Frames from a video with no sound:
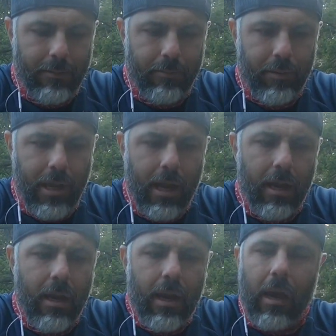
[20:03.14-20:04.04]
But yeah,
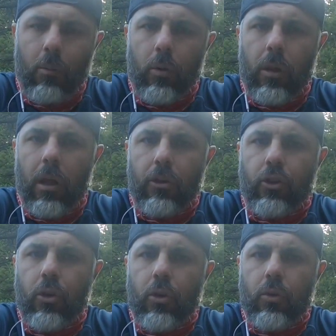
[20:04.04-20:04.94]
I will show
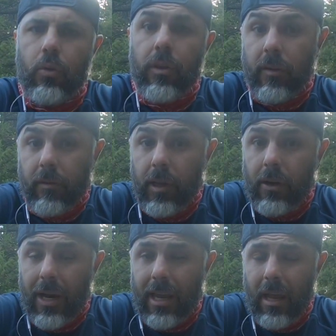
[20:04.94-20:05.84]
you this later
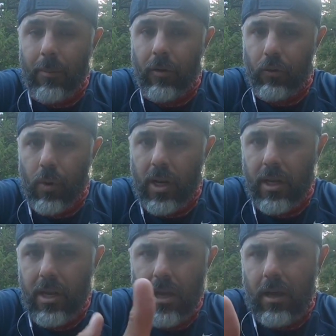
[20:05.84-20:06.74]
at camp when it's ready,
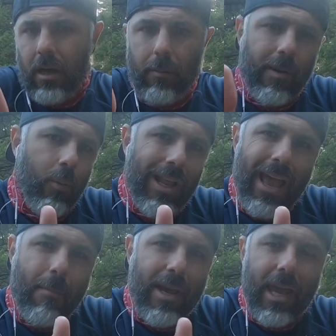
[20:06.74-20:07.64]
and when I
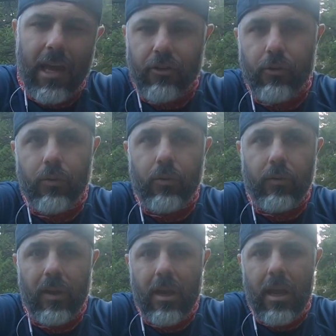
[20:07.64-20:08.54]
add my cashews.
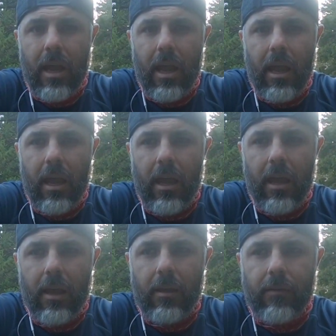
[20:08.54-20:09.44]

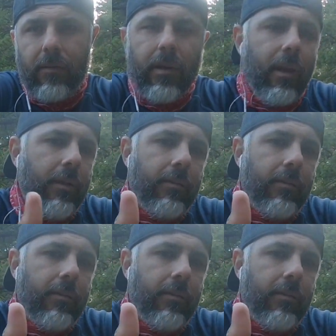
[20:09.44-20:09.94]
And again,